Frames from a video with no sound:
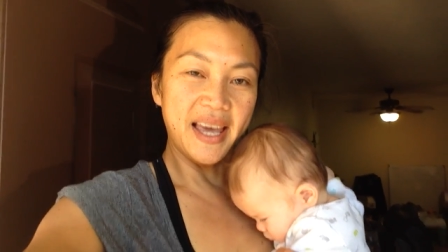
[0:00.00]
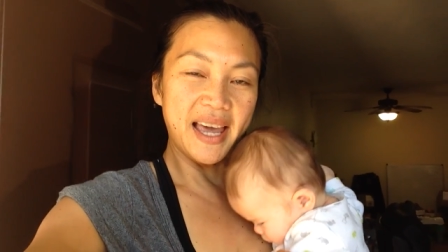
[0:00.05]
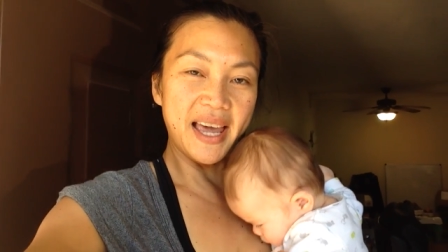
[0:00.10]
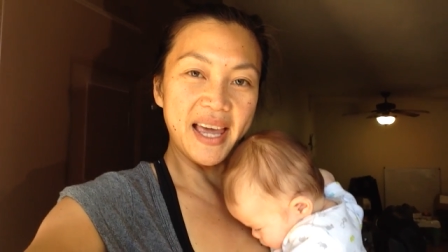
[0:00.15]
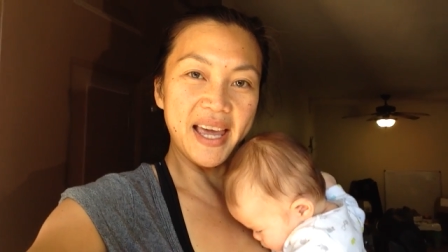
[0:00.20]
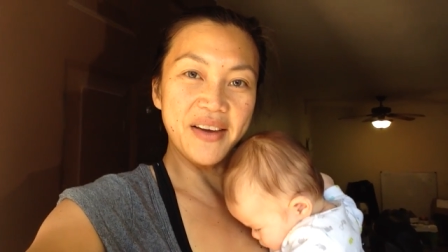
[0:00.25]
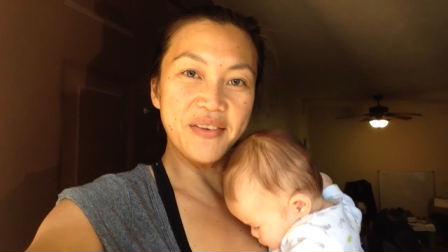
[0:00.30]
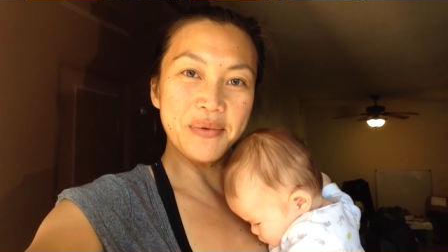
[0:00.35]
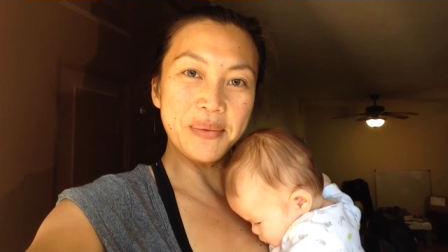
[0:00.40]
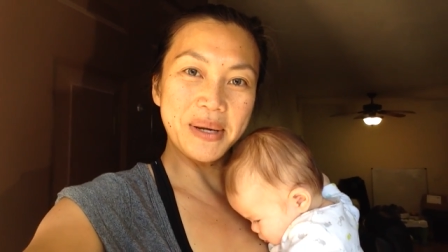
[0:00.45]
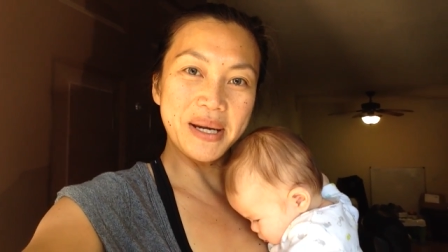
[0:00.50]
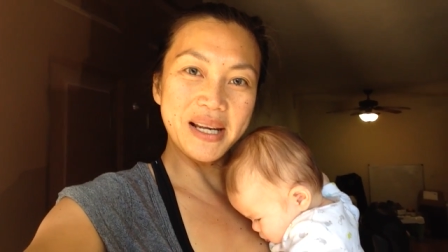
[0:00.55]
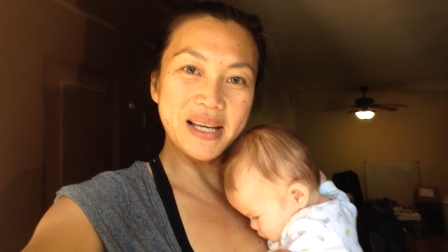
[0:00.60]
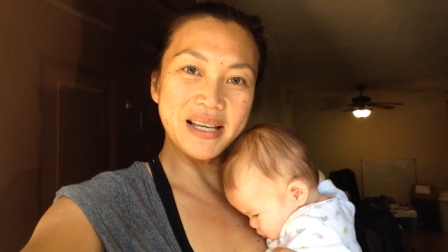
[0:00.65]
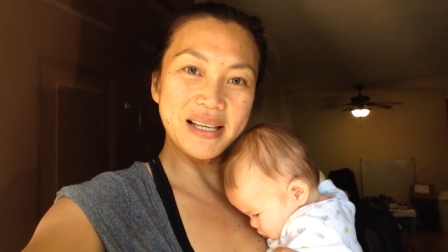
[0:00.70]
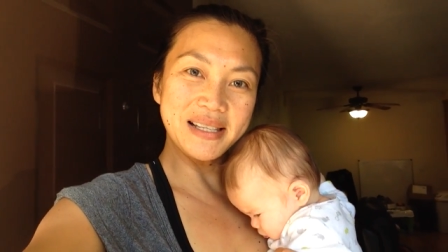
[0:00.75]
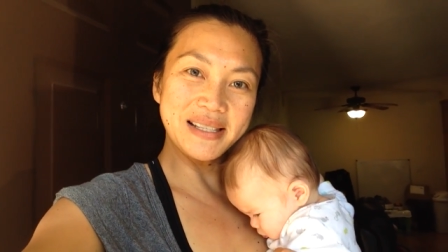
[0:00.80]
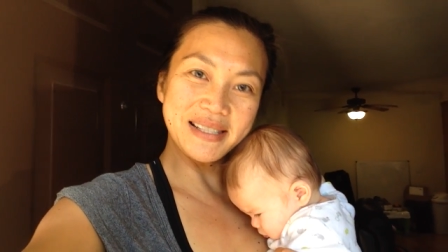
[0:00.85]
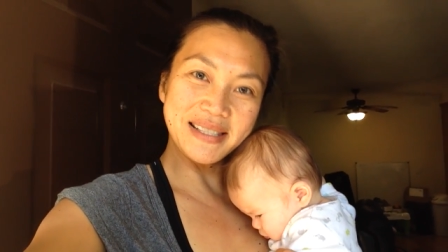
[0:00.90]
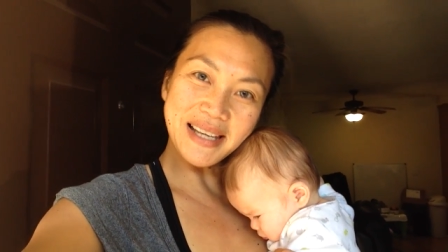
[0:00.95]
Hey
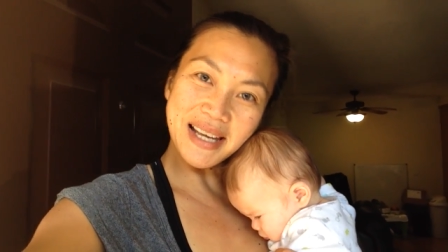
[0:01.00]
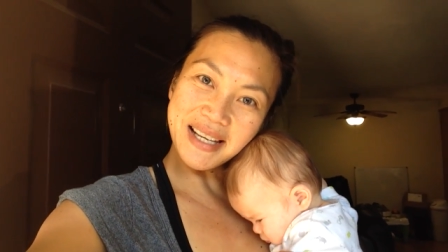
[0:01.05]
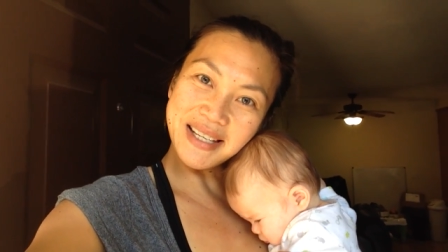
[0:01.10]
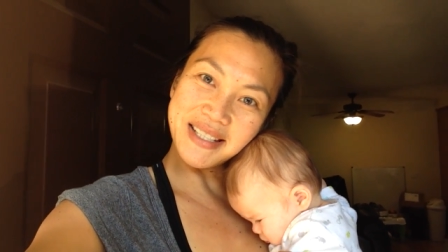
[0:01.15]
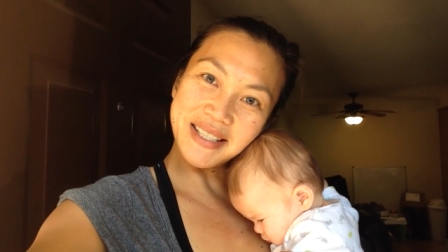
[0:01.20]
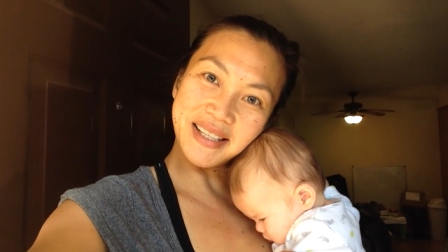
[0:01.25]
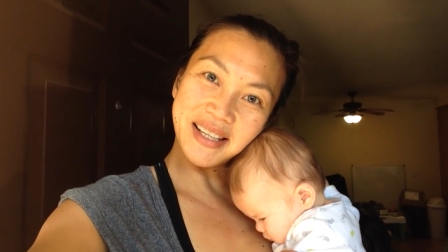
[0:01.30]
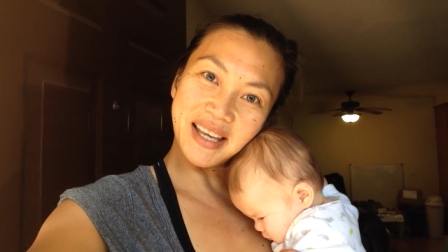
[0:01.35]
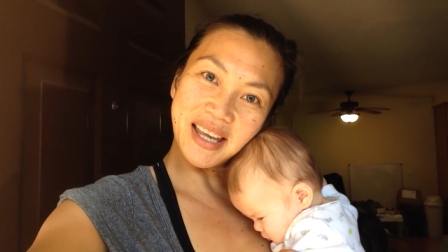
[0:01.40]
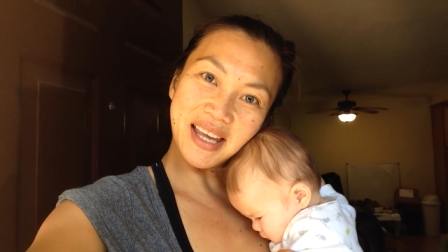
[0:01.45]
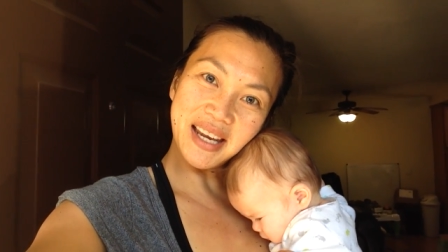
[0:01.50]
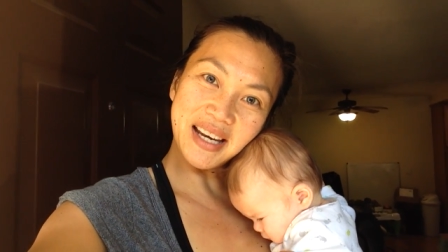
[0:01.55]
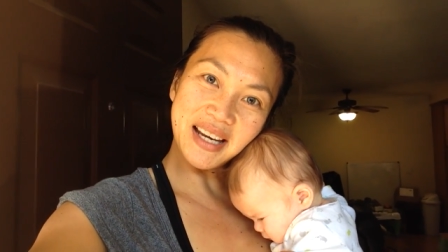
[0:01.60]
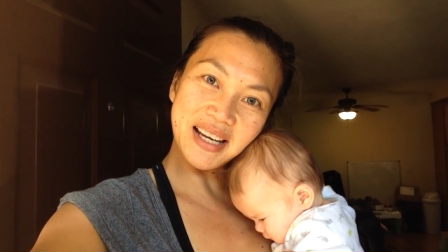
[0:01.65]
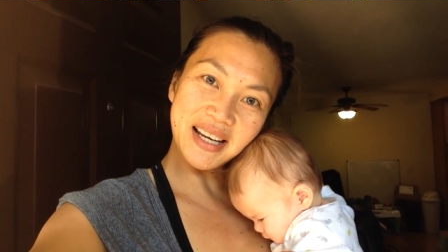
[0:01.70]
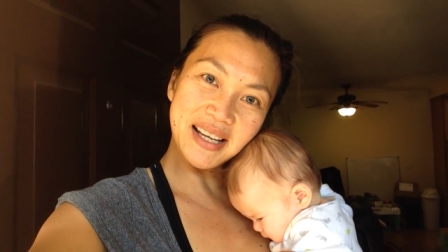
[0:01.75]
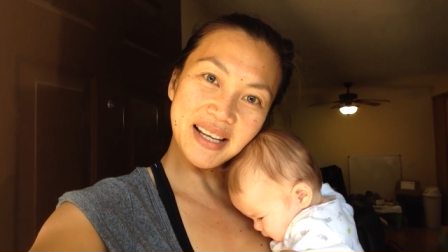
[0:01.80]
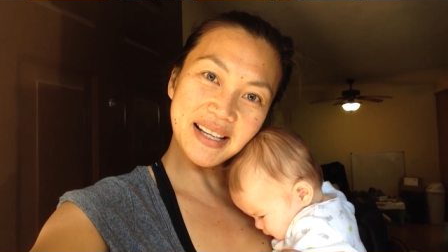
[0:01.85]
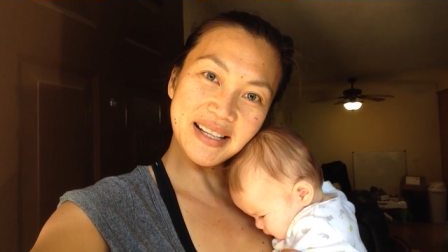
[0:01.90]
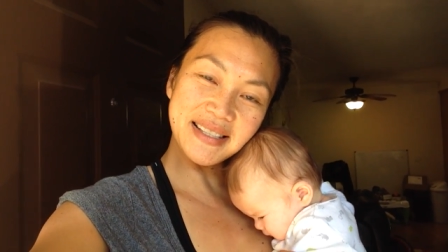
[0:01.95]
everybody, it's Stacia
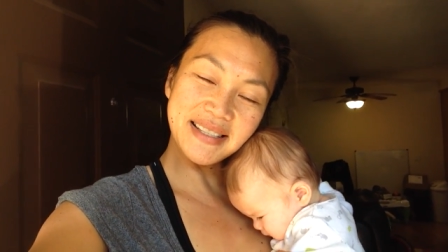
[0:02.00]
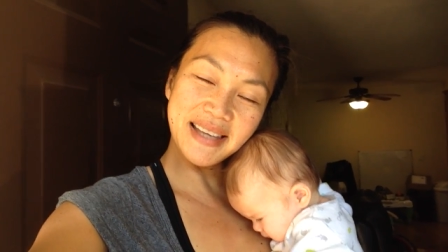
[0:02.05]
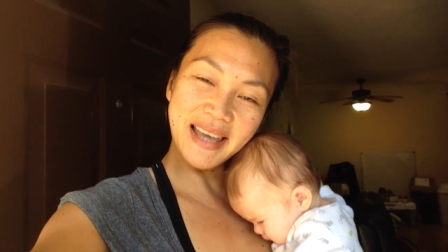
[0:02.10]
Kennedy,